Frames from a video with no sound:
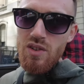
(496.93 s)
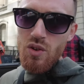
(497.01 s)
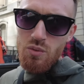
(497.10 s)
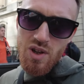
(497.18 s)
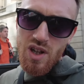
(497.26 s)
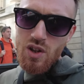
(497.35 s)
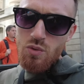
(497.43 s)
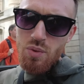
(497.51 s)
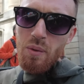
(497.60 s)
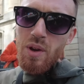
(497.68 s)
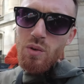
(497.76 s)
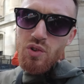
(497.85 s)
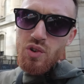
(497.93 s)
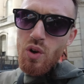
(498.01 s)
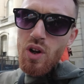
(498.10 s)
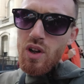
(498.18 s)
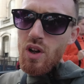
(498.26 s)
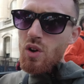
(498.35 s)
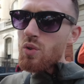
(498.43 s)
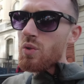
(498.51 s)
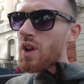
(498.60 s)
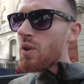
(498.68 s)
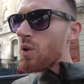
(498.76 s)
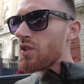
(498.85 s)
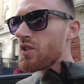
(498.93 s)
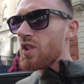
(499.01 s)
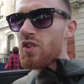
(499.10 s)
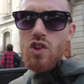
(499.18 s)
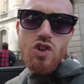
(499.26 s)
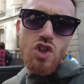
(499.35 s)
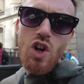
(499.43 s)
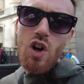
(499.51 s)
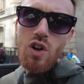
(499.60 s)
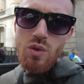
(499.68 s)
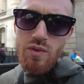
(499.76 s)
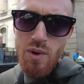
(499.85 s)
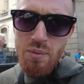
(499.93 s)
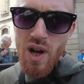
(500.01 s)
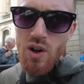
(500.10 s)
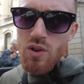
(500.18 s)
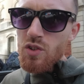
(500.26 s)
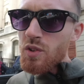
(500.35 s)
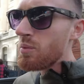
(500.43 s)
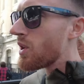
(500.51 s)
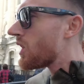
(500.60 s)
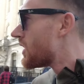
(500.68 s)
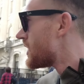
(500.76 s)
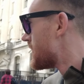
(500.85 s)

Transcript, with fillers: The Dominican Republic was long ago when I was a child with my parents, but